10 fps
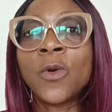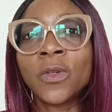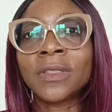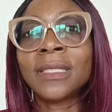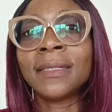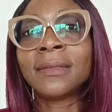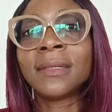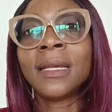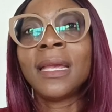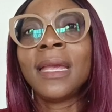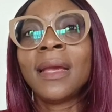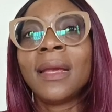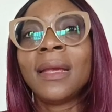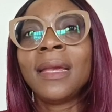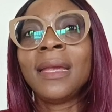hurt that
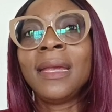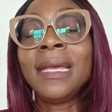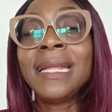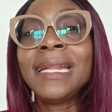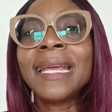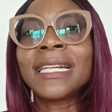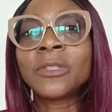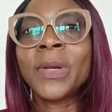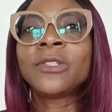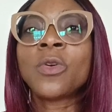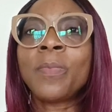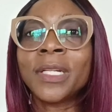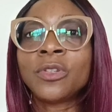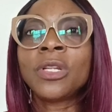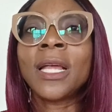he didn't expect some
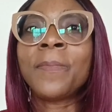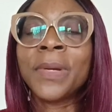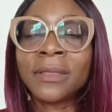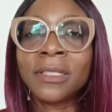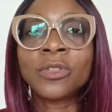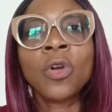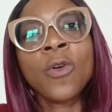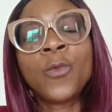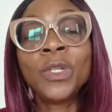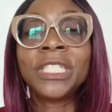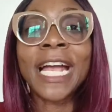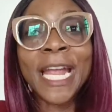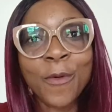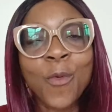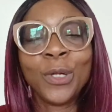particular persons, of which
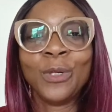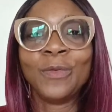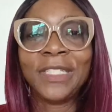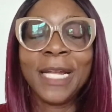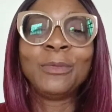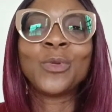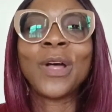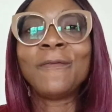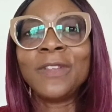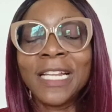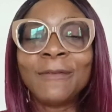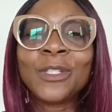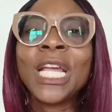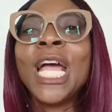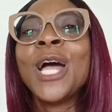I am one of them, to have
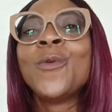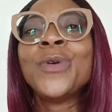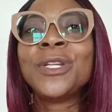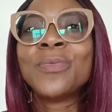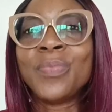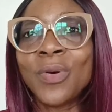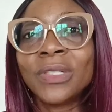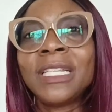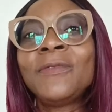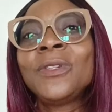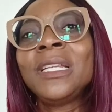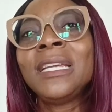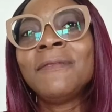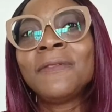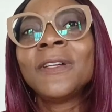left with the bus, even
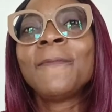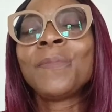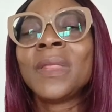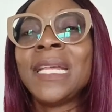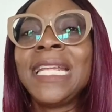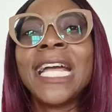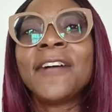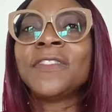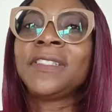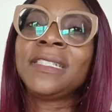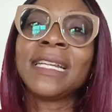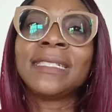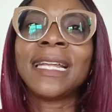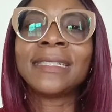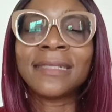if they didn't have a seat
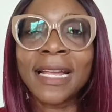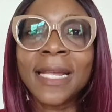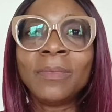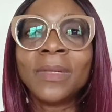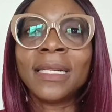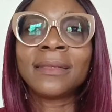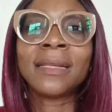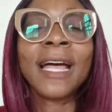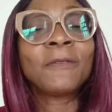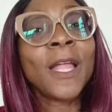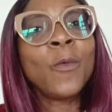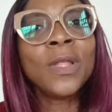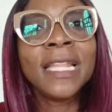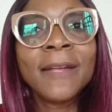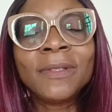at that time. That after
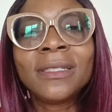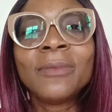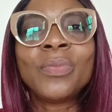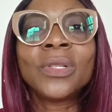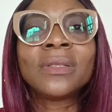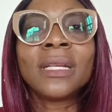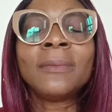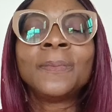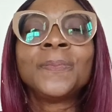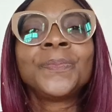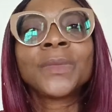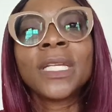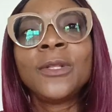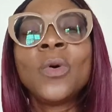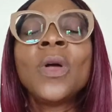we left, the bus
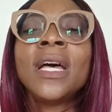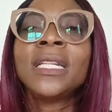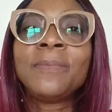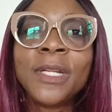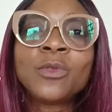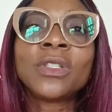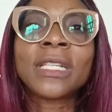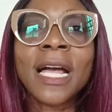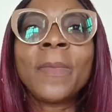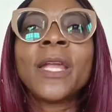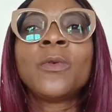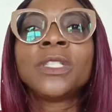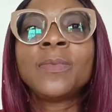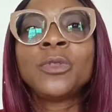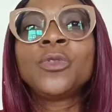You know, the place was calm and he
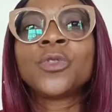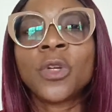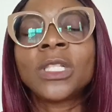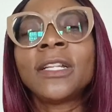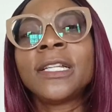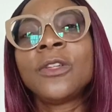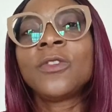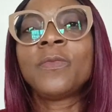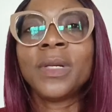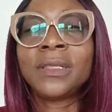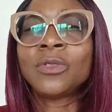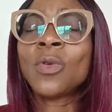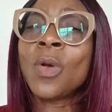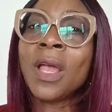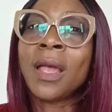was able to sort out a lot of persons.
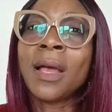So